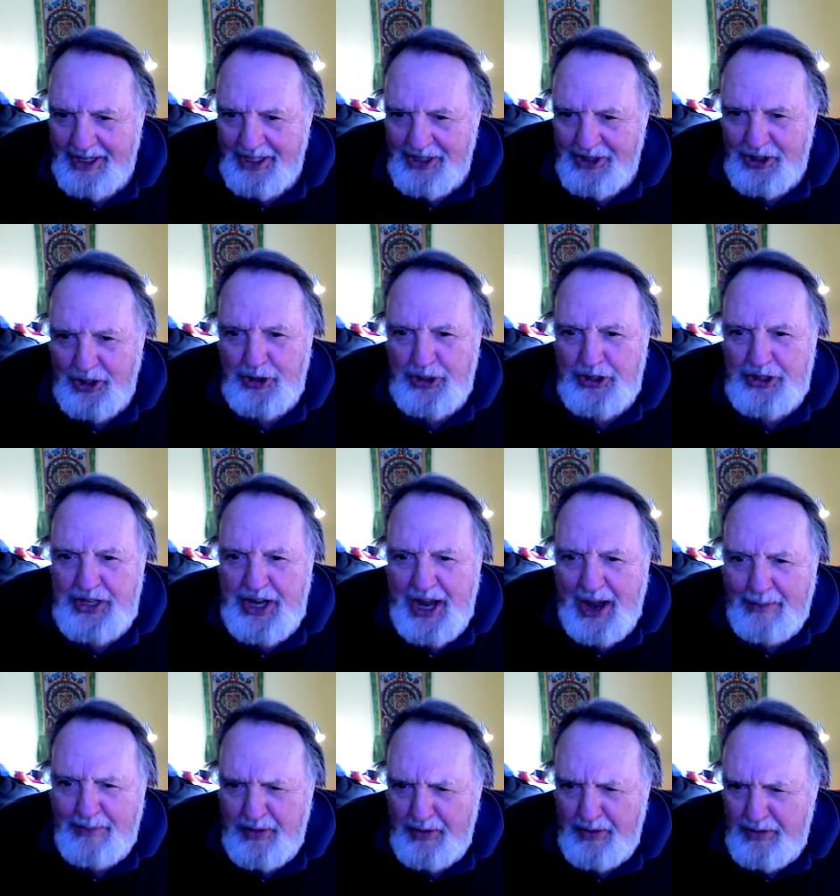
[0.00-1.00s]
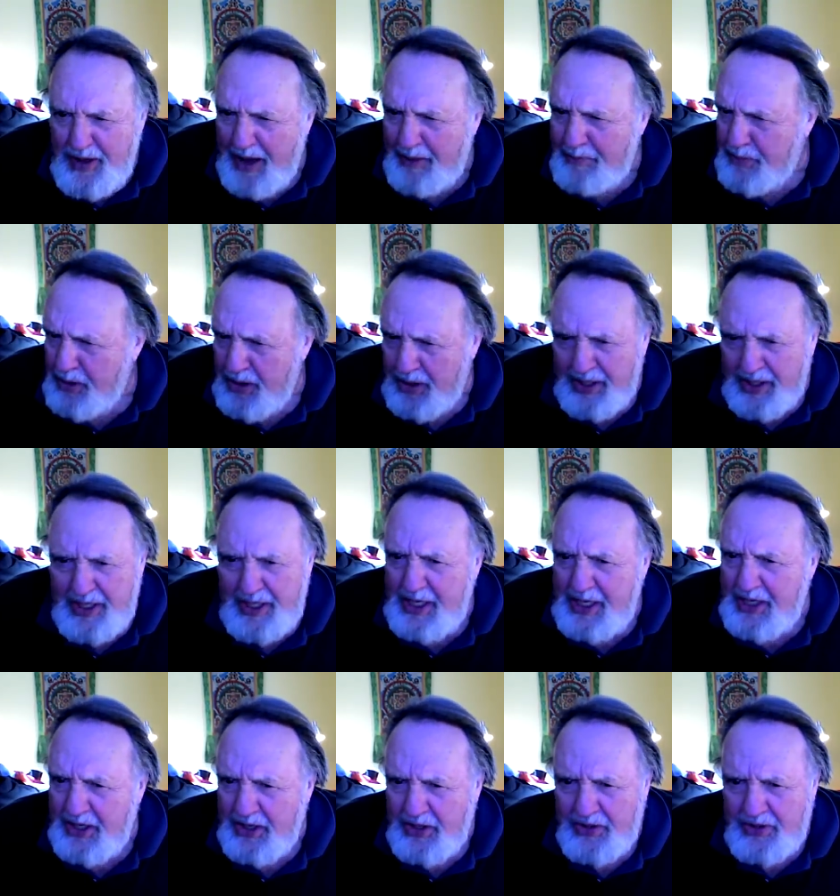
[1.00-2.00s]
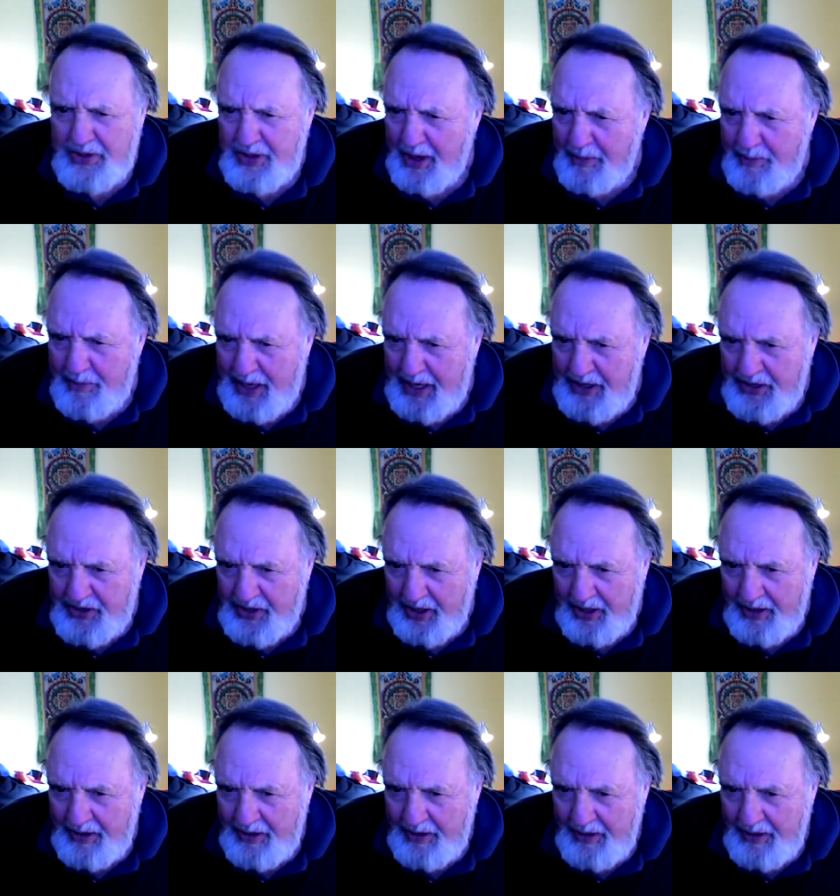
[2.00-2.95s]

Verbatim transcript: So the depth of that book is amazing,